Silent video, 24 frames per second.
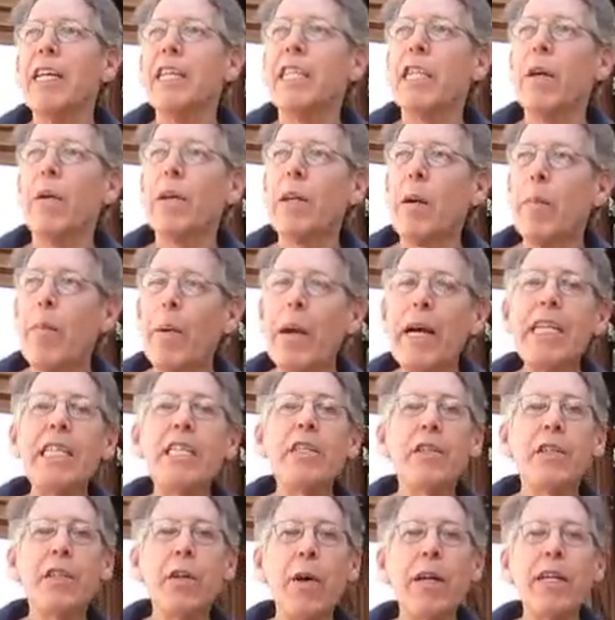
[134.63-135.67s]
So an
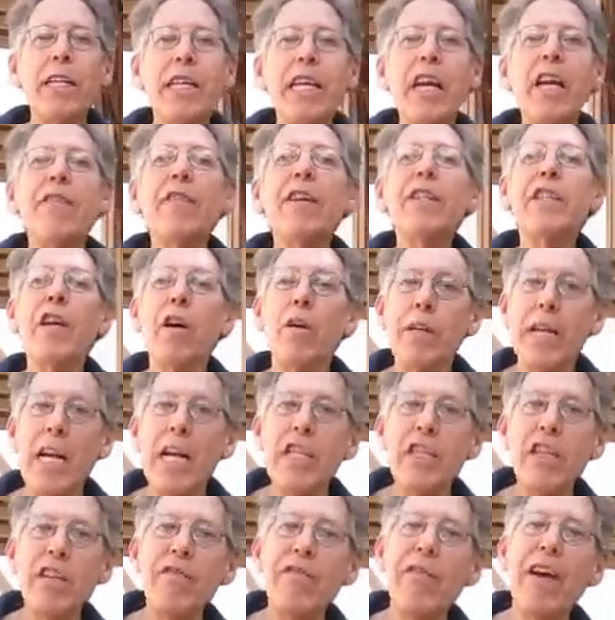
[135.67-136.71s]
appraiser is going to give a
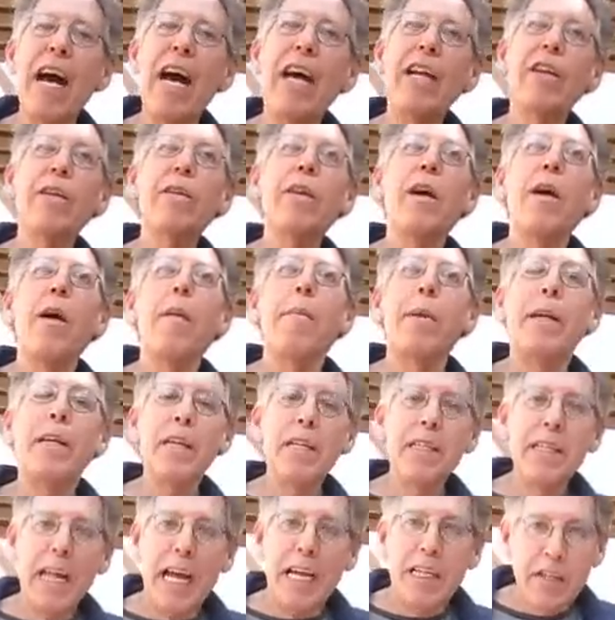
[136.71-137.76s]
donation value
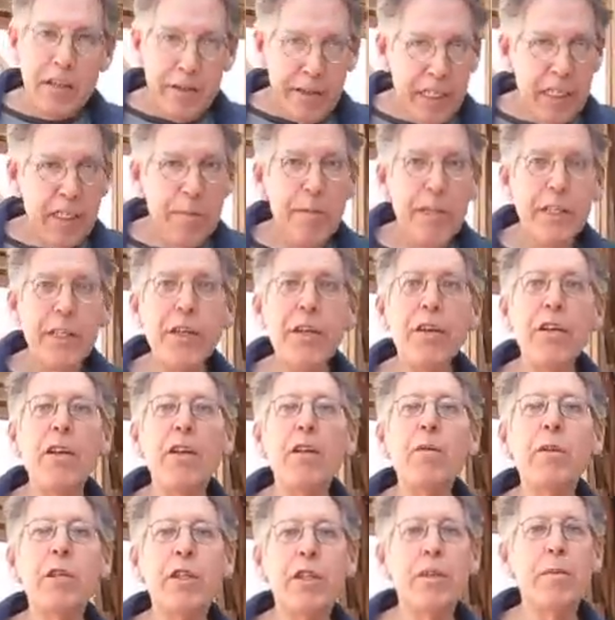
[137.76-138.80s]
because this
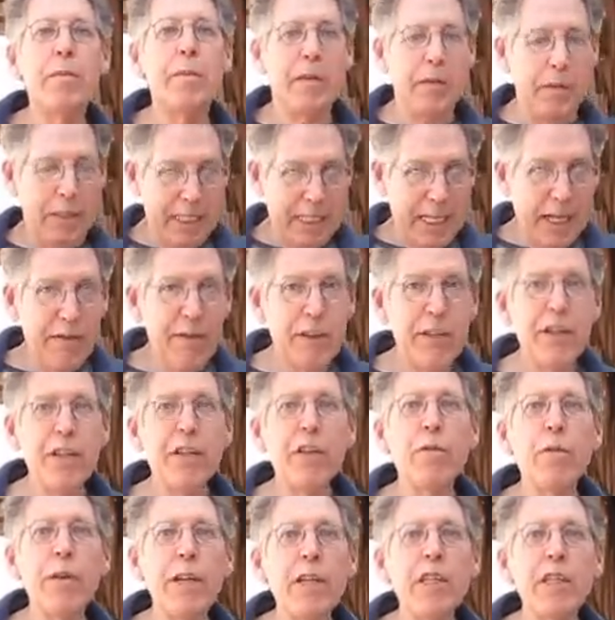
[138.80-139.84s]
material was given to
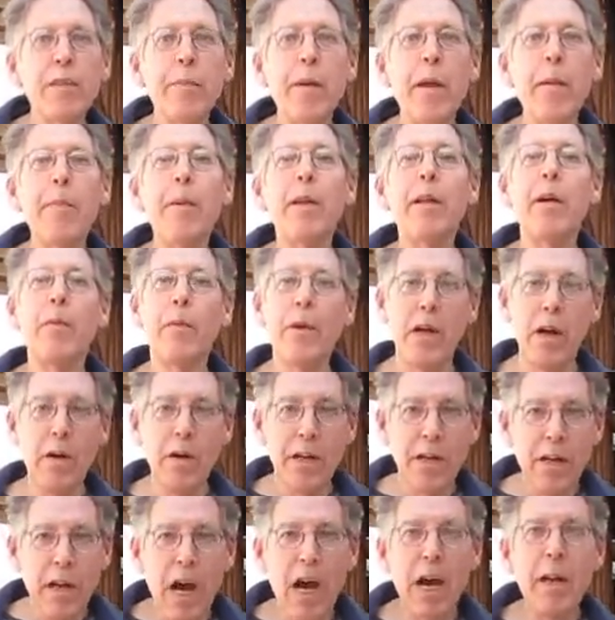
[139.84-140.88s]
the Reuse People. We
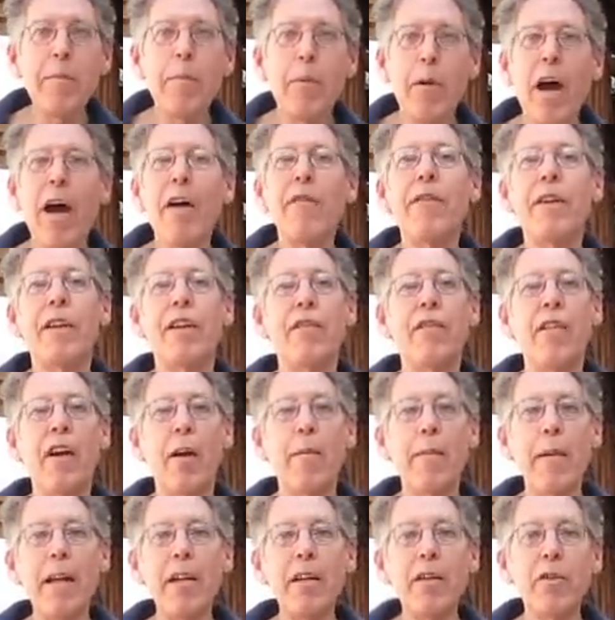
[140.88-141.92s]
are a non-profit
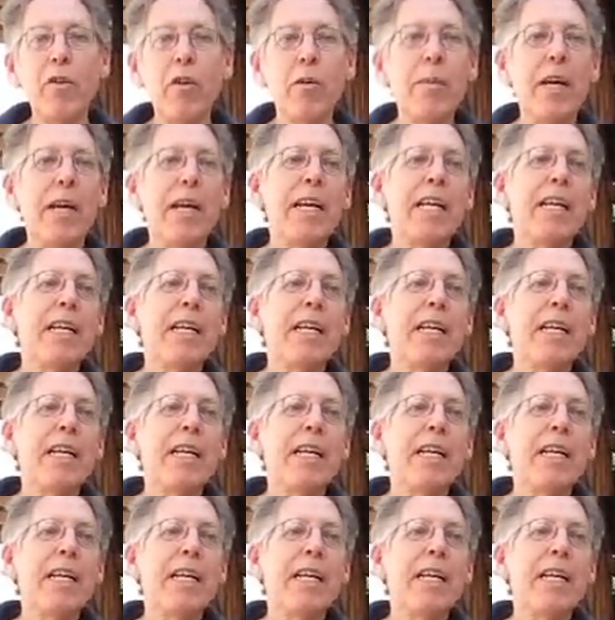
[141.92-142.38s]
environmental group.